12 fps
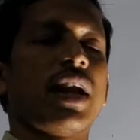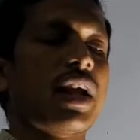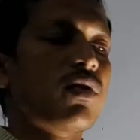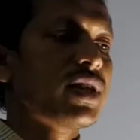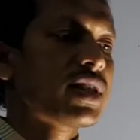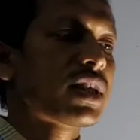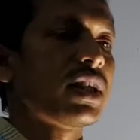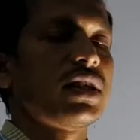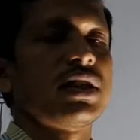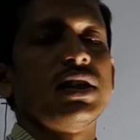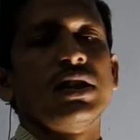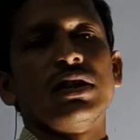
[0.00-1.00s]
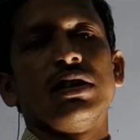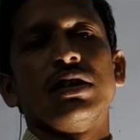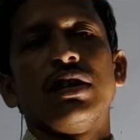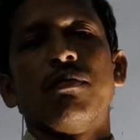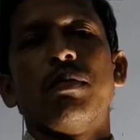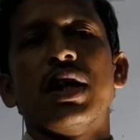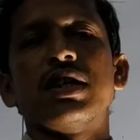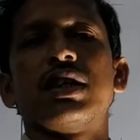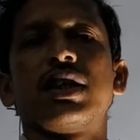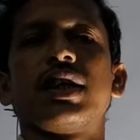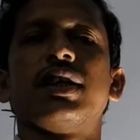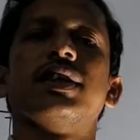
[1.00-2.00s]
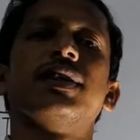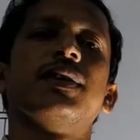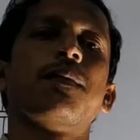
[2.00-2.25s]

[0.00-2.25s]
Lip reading: I will discuss the biasing in the